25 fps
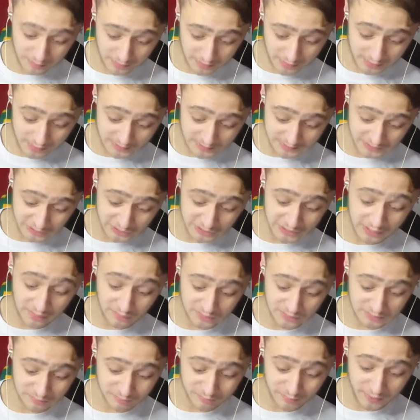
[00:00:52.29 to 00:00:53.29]
as a
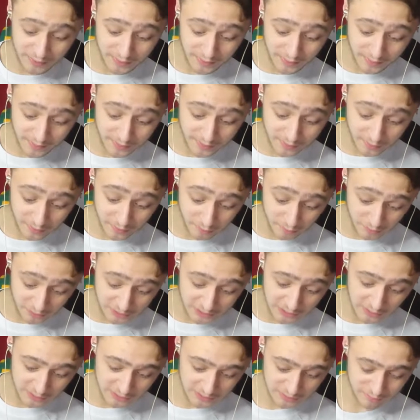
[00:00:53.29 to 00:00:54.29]
Chelsea fan, aren't you? You're a
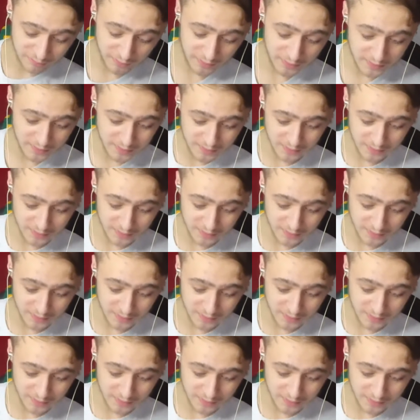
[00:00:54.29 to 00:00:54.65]
Chelsea fan.